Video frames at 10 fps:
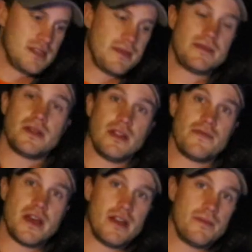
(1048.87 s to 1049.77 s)
Sometimes I'll lift
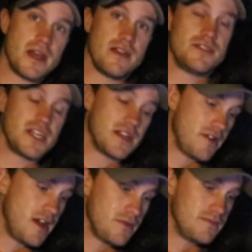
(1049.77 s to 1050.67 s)
that up, kind of jig it
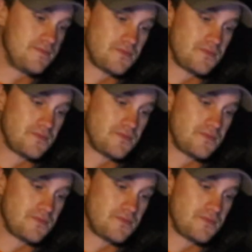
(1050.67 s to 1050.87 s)
around,